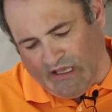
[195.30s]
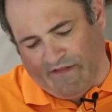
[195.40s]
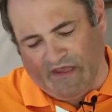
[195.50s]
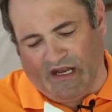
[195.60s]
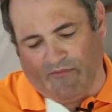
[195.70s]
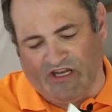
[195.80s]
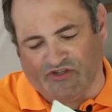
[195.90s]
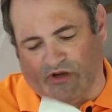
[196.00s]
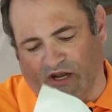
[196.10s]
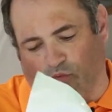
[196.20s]
And then I'm gonna
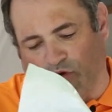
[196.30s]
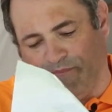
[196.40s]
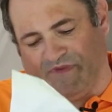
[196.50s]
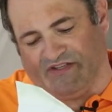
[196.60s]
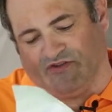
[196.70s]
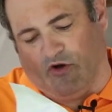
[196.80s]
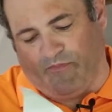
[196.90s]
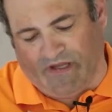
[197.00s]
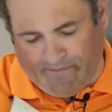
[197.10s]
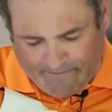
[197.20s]
try to rip this
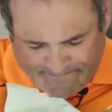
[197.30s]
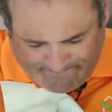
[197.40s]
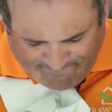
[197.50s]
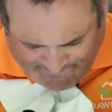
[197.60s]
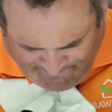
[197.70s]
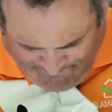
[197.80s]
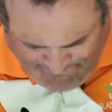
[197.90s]
open. So